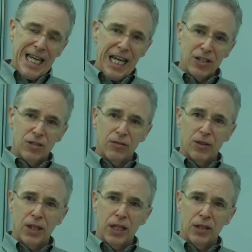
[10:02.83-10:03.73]
test
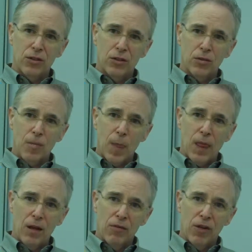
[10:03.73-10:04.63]
for a dancer
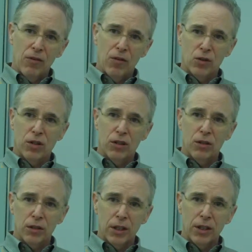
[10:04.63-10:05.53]
of their
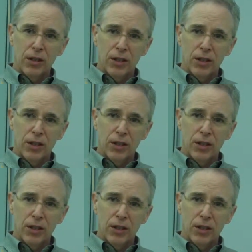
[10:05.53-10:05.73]
versatility.